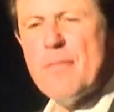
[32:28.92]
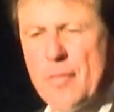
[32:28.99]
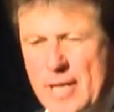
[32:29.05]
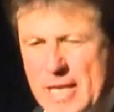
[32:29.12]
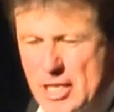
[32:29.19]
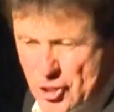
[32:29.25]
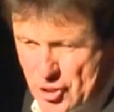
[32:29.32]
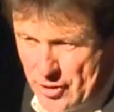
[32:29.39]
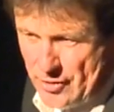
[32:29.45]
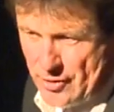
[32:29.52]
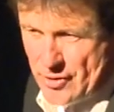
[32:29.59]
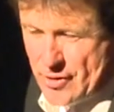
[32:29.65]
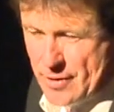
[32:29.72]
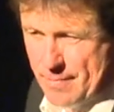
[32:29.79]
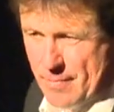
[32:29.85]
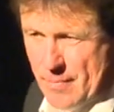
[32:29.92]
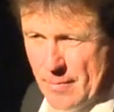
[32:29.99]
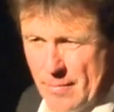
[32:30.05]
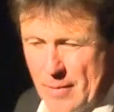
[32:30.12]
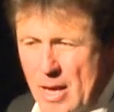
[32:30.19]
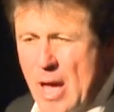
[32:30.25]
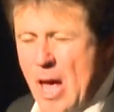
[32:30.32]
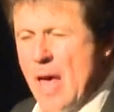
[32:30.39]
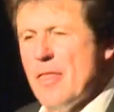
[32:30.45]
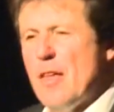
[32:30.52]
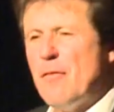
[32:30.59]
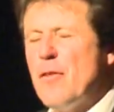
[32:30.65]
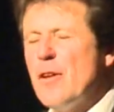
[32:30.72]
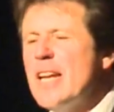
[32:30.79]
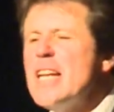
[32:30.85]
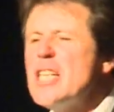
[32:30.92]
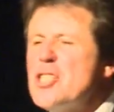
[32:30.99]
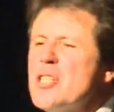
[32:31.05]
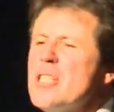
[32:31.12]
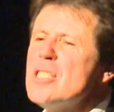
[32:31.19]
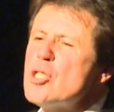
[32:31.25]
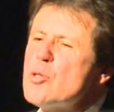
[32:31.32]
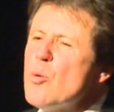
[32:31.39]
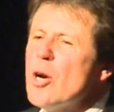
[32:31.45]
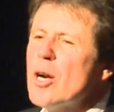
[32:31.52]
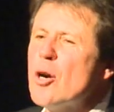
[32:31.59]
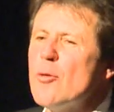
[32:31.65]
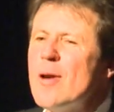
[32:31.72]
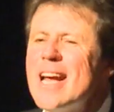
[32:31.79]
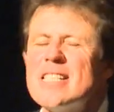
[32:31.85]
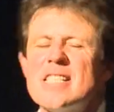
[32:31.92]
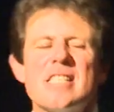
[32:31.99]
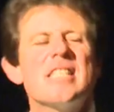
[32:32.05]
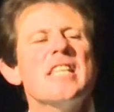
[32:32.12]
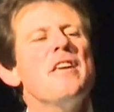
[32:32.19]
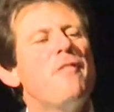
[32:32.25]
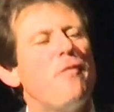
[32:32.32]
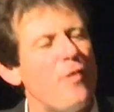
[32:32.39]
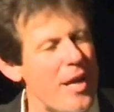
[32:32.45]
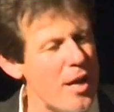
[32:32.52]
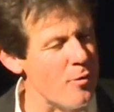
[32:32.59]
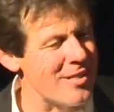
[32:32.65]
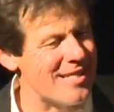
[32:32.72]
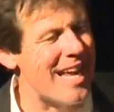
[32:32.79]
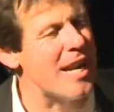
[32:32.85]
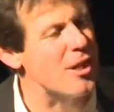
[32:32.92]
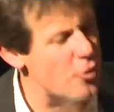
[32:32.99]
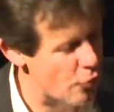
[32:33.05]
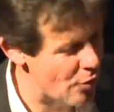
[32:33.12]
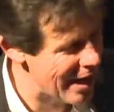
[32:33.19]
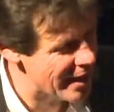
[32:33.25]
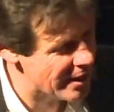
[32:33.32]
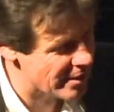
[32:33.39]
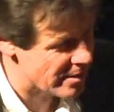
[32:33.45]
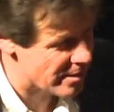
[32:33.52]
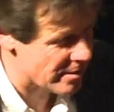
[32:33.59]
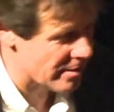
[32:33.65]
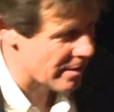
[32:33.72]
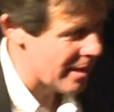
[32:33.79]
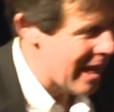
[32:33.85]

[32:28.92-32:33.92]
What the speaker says: Phoenicians. The Phoenicians were great seafarers and traders,